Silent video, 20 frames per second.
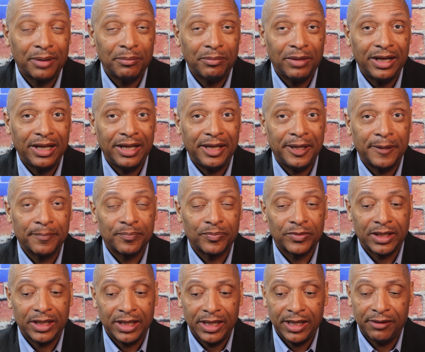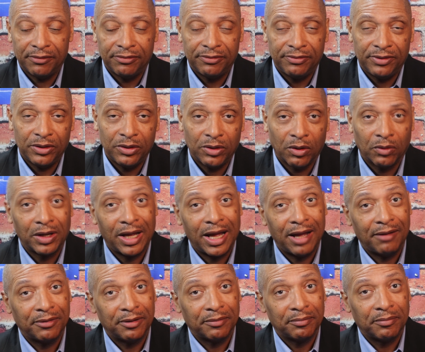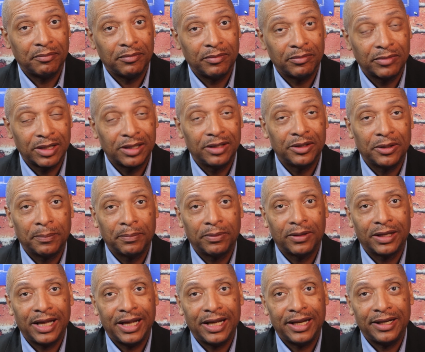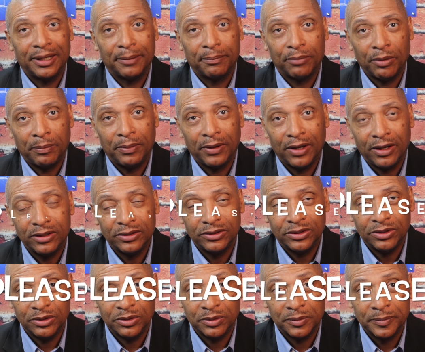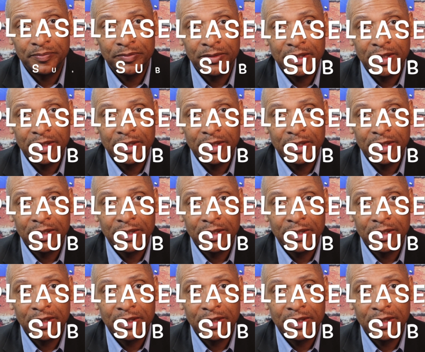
of money if you don't have a clear plan that prepares you